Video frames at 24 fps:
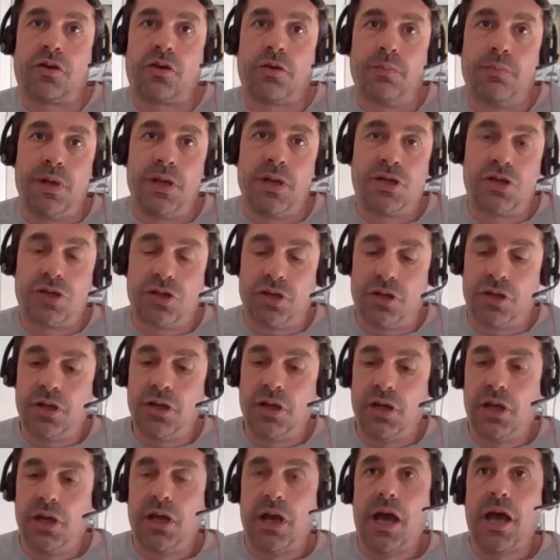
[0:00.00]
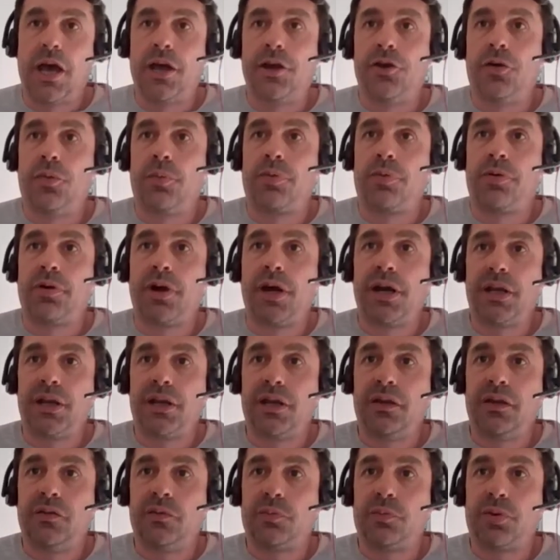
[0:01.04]
commission and operate
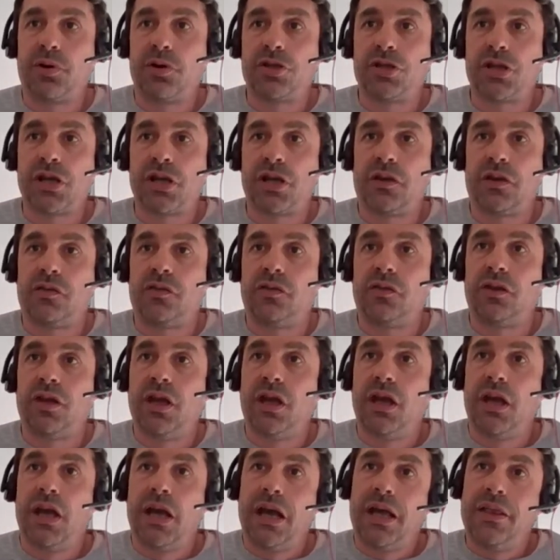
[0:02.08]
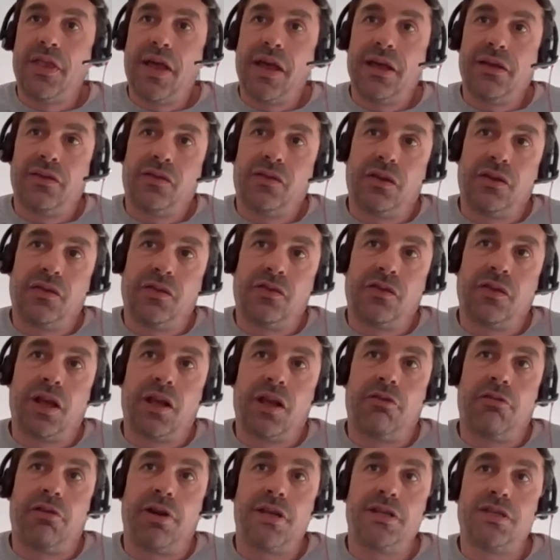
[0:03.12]
these projects. And that's
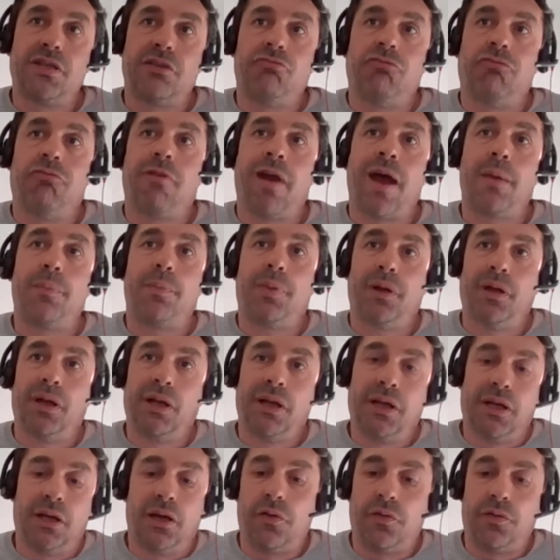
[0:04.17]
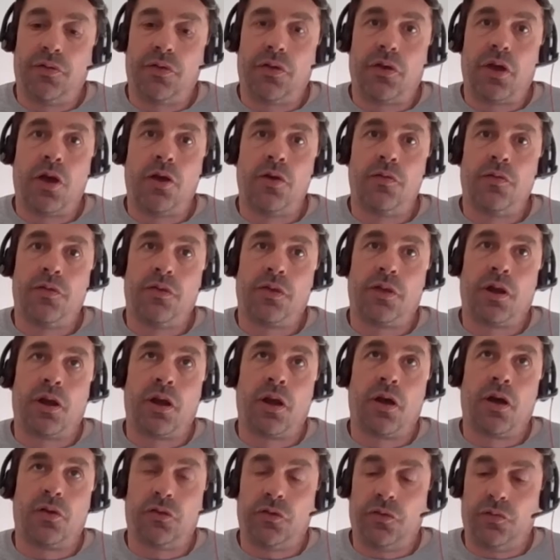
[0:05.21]
accelerated rapidly over the
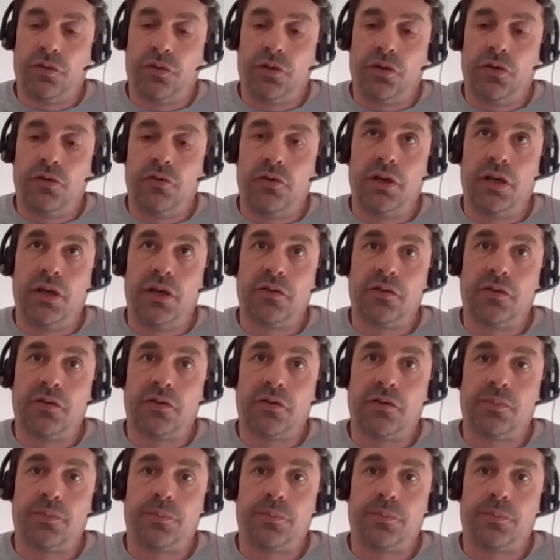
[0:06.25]
last few years.